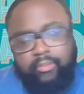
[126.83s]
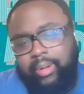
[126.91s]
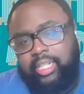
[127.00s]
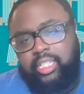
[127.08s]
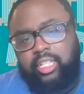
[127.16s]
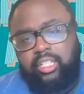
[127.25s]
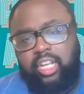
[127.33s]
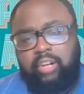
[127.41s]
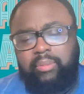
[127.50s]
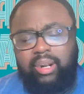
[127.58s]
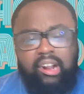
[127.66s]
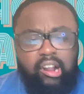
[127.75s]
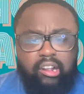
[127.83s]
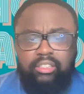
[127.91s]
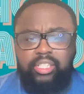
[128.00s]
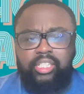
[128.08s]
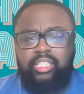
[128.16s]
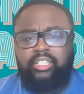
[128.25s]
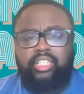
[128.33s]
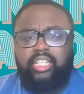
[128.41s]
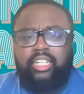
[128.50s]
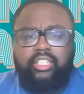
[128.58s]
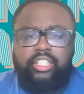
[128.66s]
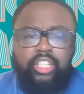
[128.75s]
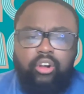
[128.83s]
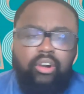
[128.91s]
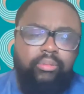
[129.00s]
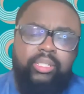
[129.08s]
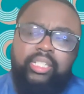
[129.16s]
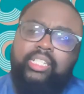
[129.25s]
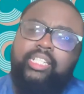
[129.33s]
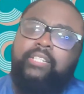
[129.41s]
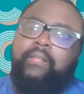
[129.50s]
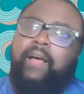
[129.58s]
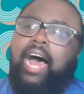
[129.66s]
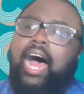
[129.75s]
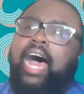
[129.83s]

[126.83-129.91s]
Everybody's gonna talk about, oh, she she didn't show up. She didn't.